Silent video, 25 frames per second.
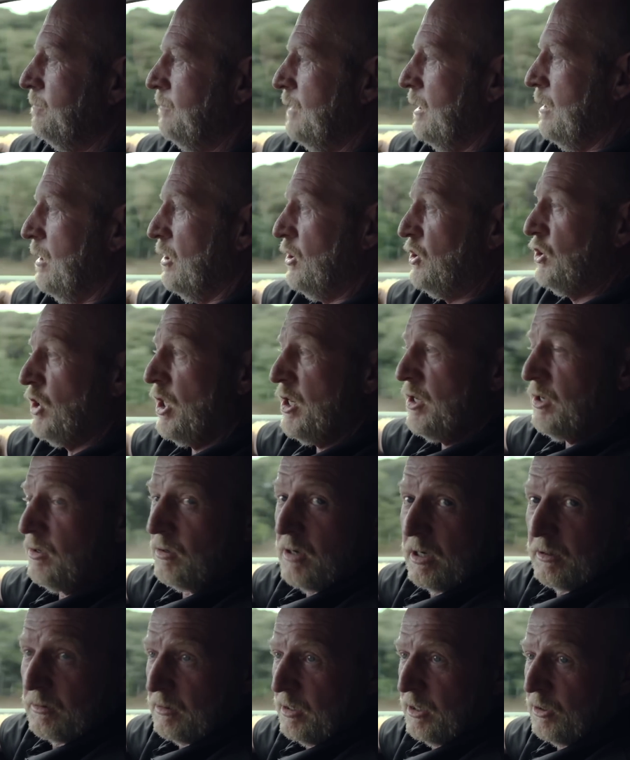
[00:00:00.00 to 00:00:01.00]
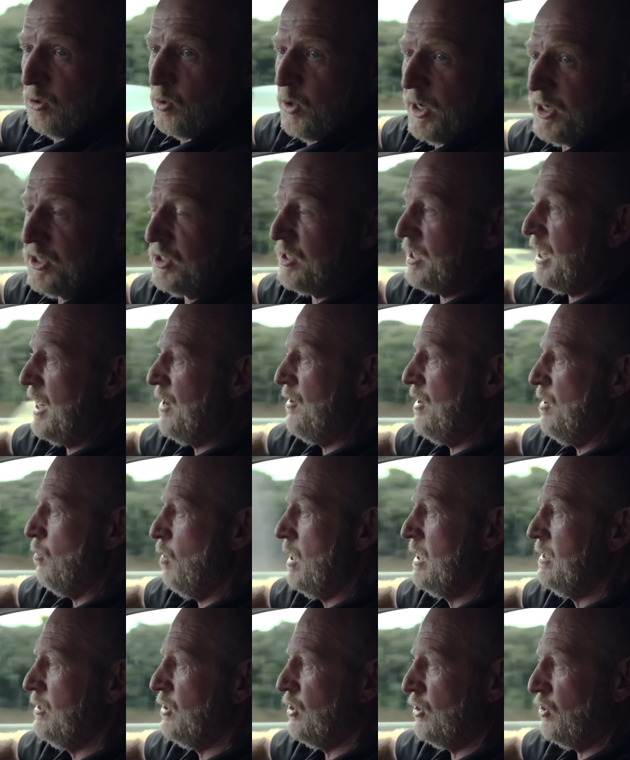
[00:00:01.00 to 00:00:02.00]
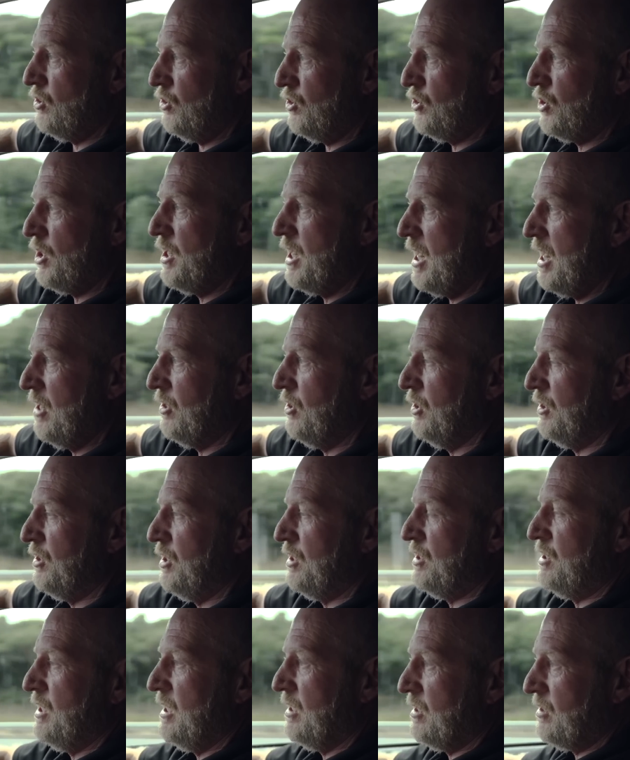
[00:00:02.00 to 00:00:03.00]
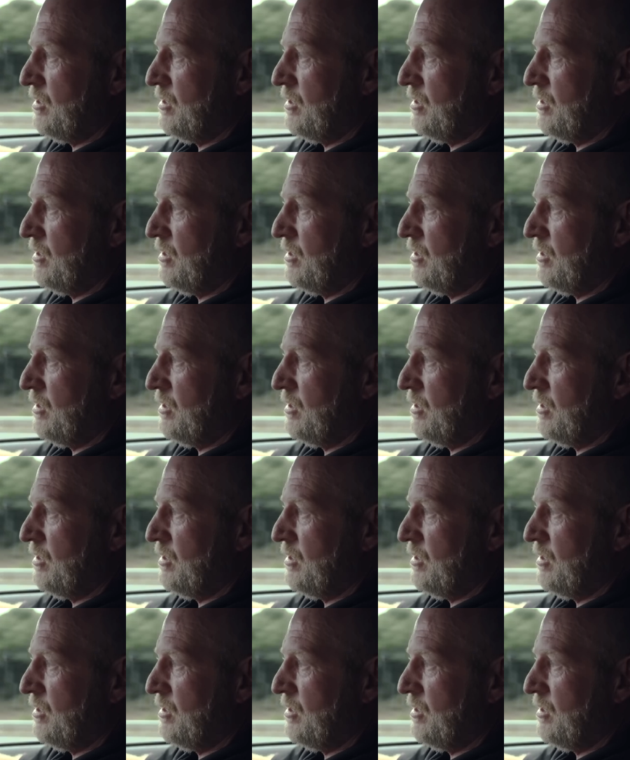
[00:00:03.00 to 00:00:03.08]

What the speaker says: And I'll show you a quick scary one just to show you how good this is.